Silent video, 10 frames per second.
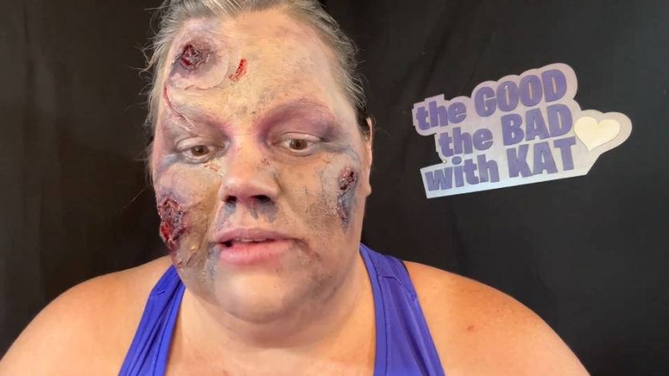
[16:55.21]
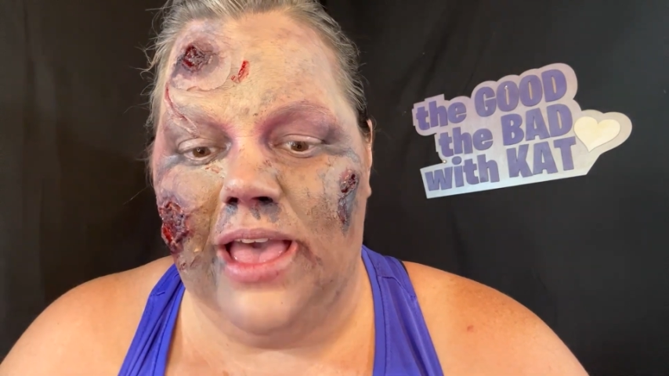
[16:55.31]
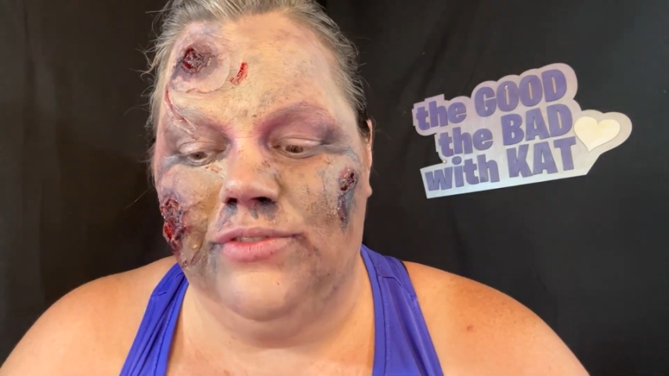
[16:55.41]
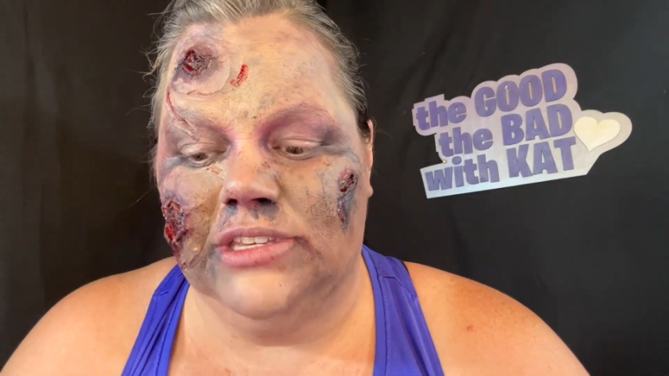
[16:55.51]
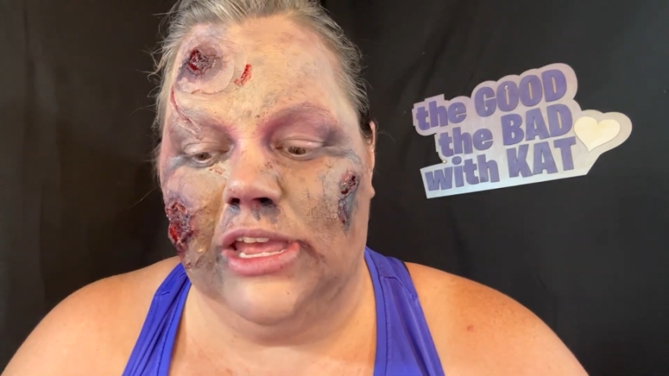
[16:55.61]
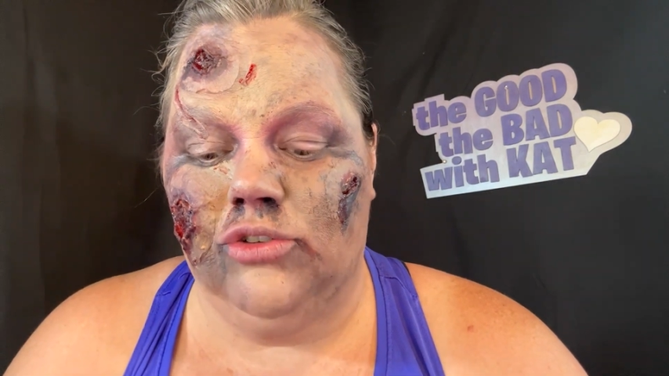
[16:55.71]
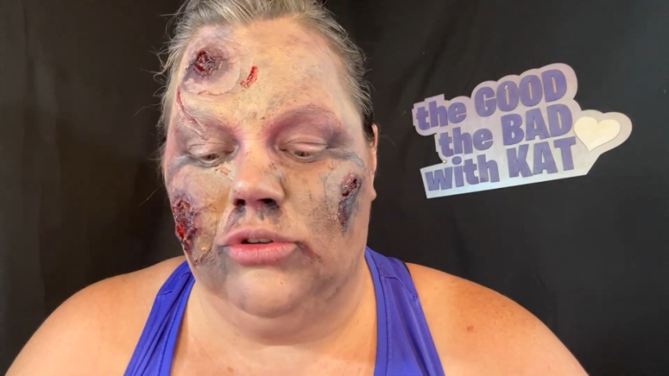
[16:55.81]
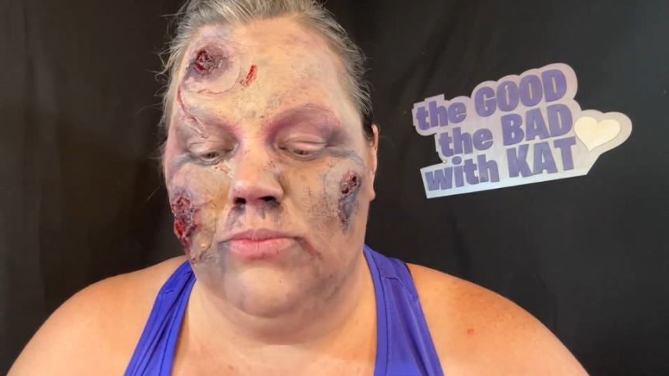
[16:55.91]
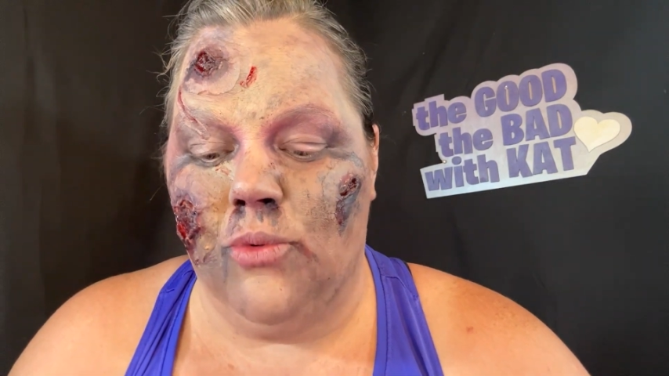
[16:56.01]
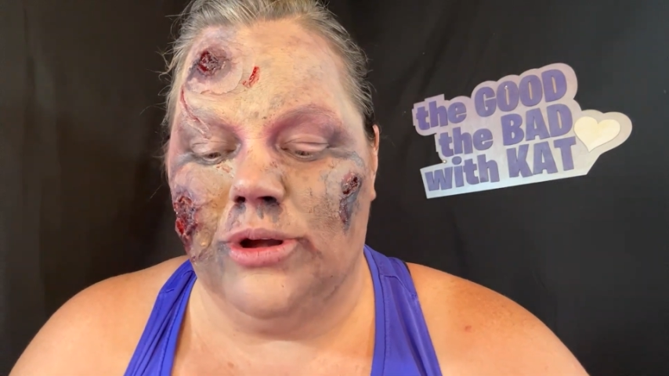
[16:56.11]
have
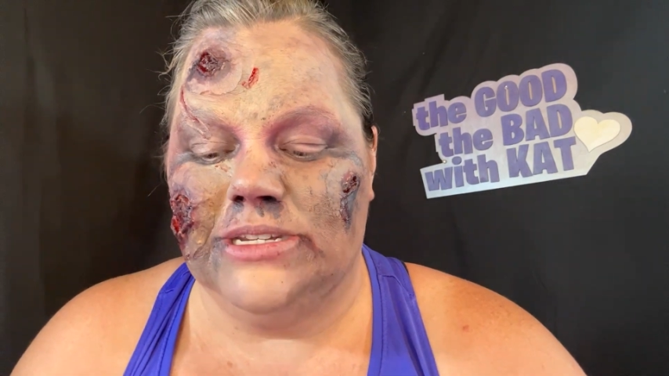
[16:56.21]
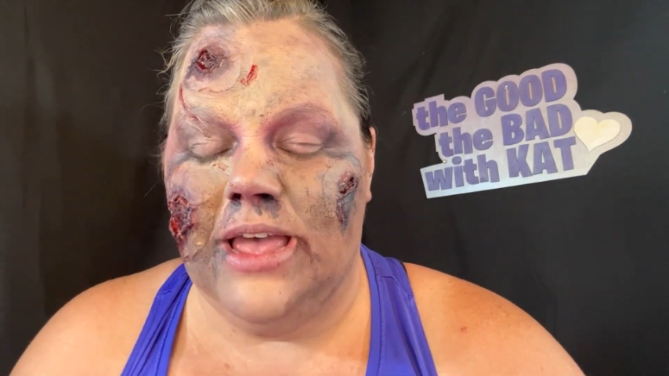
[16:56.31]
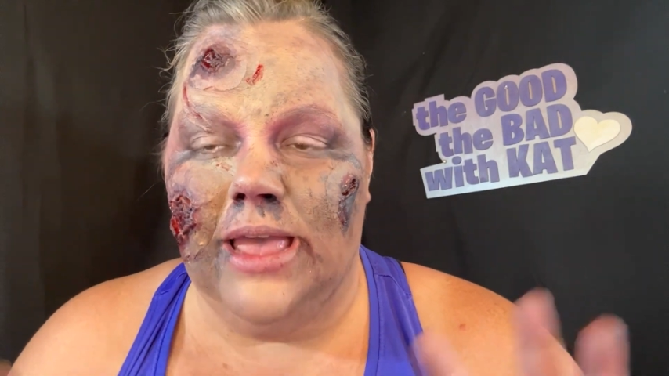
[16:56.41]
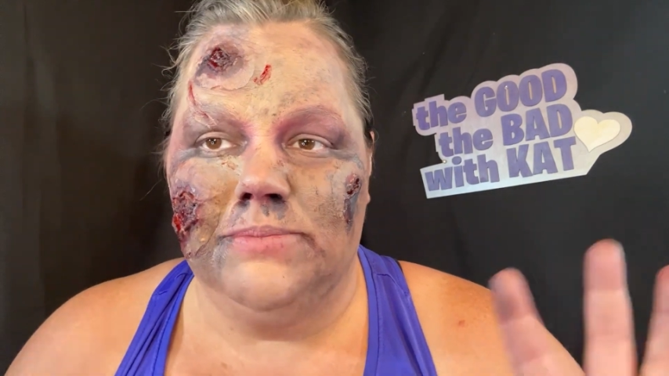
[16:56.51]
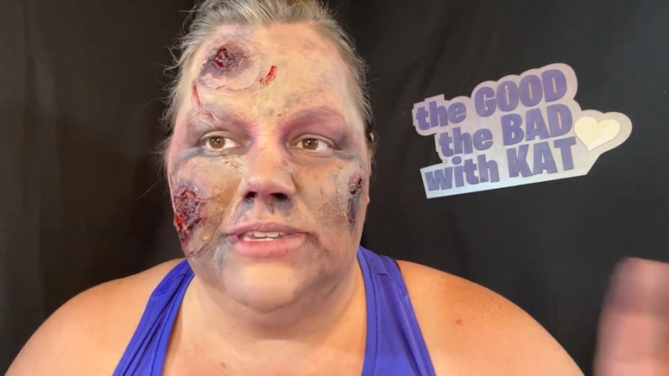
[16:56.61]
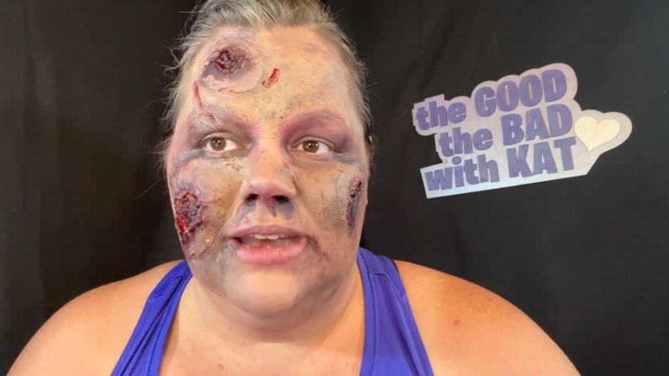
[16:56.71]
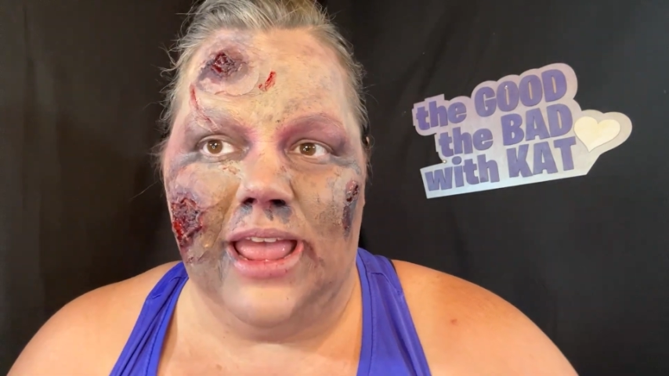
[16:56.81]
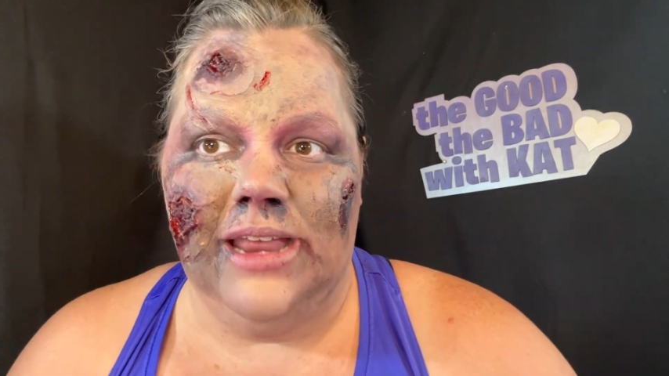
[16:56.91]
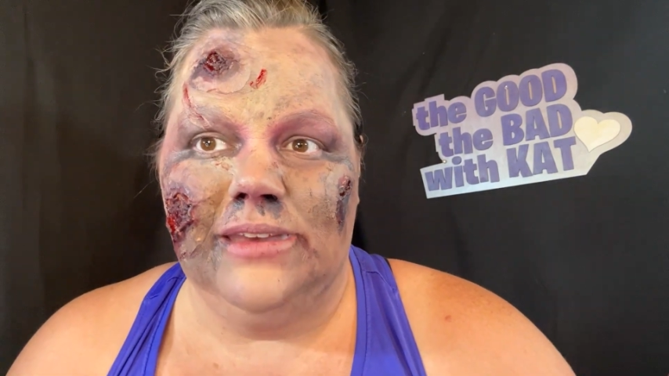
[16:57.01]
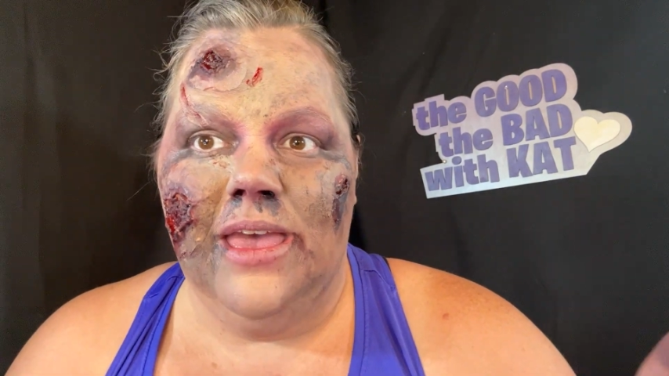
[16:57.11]
scheduled more time tonight.